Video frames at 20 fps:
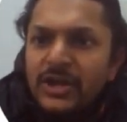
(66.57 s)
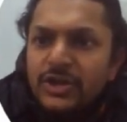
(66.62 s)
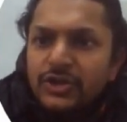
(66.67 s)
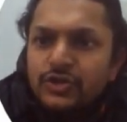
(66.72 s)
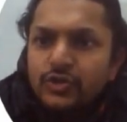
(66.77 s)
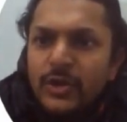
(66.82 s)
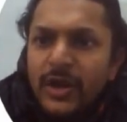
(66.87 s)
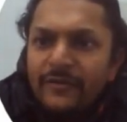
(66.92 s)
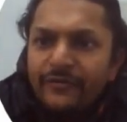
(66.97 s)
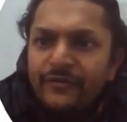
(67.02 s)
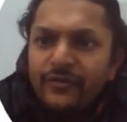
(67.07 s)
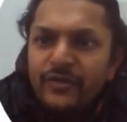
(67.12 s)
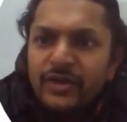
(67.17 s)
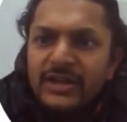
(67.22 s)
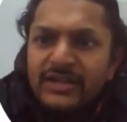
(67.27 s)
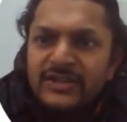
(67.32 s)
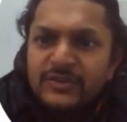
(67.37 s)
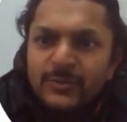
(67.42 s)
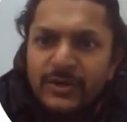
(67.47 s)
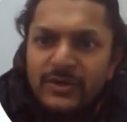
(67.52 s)
So
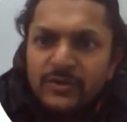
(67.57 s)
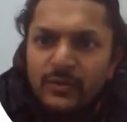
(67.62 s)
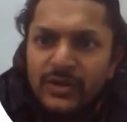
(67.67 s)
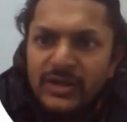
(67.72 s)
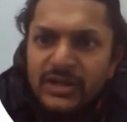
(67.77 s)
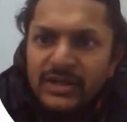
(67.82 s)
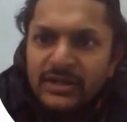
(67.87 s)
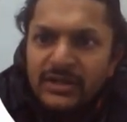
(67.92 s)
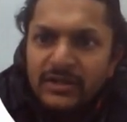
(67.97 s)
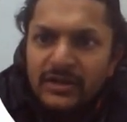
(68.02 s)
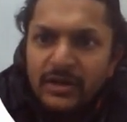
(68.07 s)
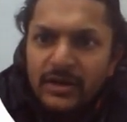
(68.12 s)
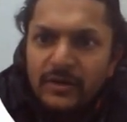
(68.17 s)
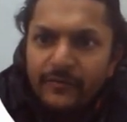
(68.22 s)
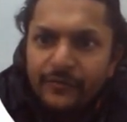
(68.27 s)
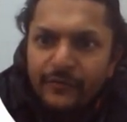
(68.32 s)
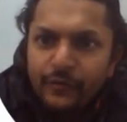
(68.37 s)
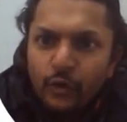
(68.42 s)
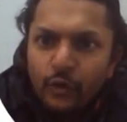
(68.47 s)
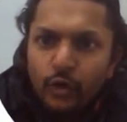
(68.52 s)
F1 is between
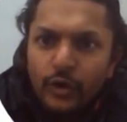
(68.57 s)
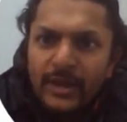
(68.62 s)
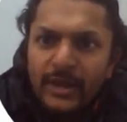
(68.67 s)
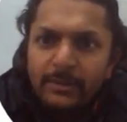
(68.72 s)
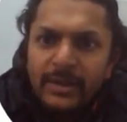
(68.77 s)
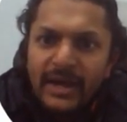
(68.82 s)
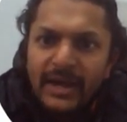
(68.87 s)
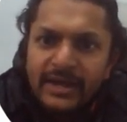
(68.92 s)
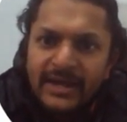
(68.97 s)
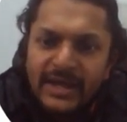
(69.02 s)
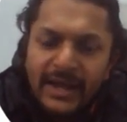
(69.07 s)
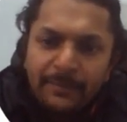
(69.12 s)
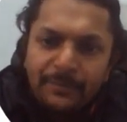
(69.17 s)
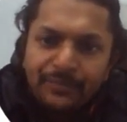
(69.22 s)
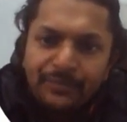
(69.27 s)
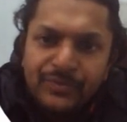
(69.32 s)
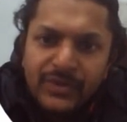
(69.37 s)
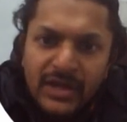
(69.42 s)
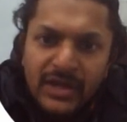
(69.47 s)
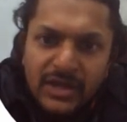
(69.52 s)
4m and
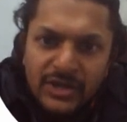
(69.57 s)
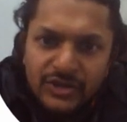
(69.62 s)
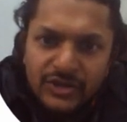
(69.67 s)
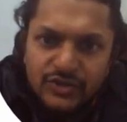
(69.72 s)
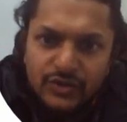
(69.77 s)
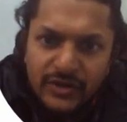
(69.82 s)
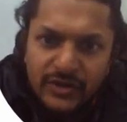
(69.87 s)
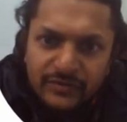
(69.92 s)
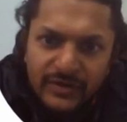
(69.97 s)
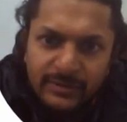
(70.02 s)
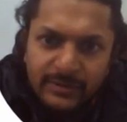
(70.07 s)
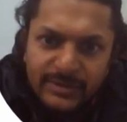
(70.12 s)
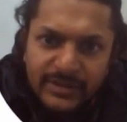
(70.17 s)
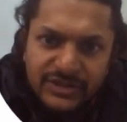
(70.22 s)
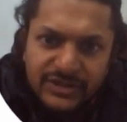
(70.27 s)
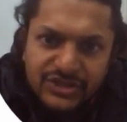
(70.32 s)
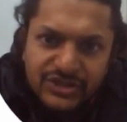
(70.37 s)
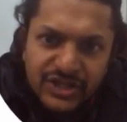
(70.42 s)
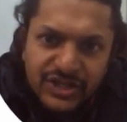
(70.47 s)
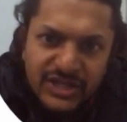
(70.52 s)
m. So it will be
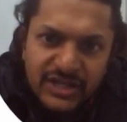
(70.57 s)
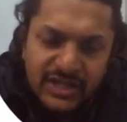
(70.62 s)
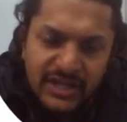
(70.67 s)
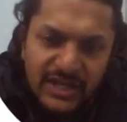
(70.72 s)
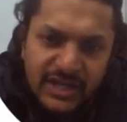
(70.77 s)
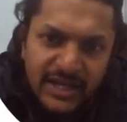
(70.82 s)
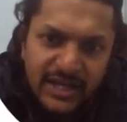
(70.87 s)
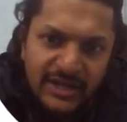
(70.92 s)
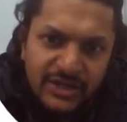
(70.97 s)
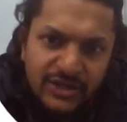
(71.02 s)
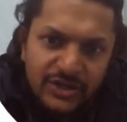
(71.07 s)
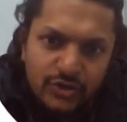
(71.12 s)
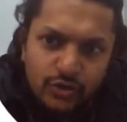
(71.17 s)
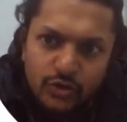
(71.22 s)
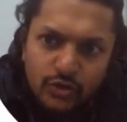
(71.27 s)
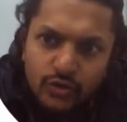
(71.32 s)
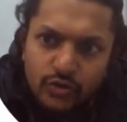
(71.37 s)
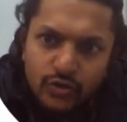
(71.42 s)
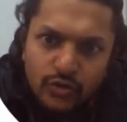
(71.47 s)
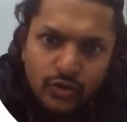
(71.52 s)
g
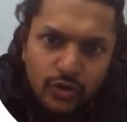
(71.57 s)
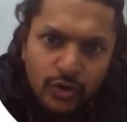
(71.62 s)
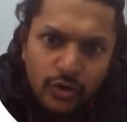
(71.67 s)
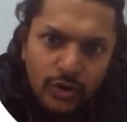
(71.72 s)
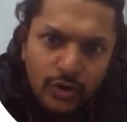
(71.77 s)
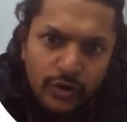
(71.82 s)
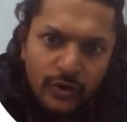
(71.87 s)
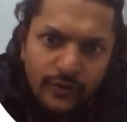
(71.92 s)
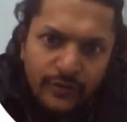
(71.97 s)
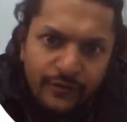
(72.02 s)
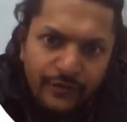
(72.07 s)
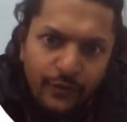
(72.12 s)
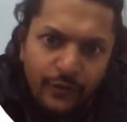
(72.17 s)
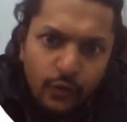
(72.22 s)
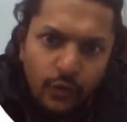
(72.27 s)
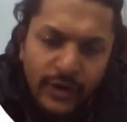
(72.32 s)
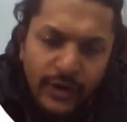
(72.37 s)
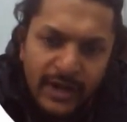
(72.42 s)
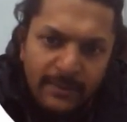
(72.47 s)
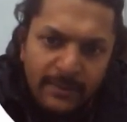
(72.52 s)
into
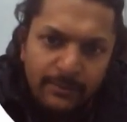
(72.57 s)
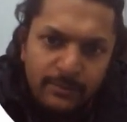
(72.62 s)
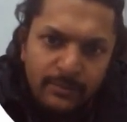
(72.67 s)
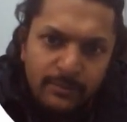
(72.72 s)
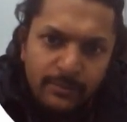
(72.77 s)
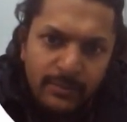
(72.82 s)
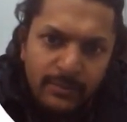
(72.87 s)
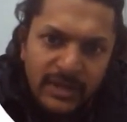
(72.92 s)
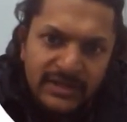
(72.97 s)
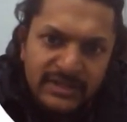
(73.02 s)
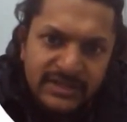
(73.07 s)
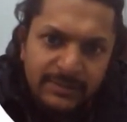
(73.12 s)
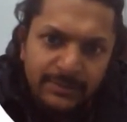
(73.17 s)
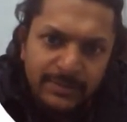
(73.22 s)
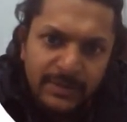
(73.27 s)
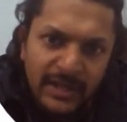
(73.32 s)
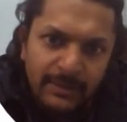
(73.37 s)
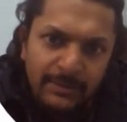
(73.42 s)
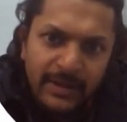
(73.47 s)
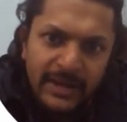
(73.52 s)
4m
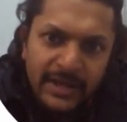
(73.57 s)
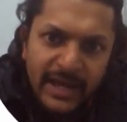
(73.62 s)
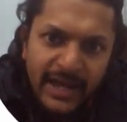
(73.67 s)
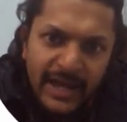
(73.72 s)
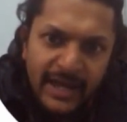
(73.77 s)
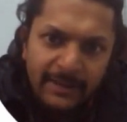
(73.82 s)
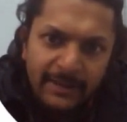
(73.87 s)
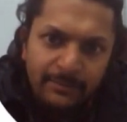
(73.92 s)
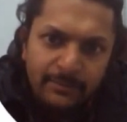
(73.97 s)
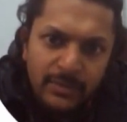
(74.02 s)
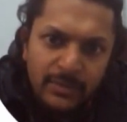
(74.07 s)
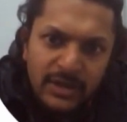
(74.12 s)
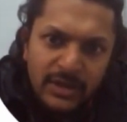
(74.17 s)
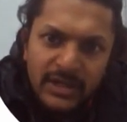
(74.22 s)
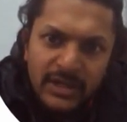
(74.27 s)
multiplied by m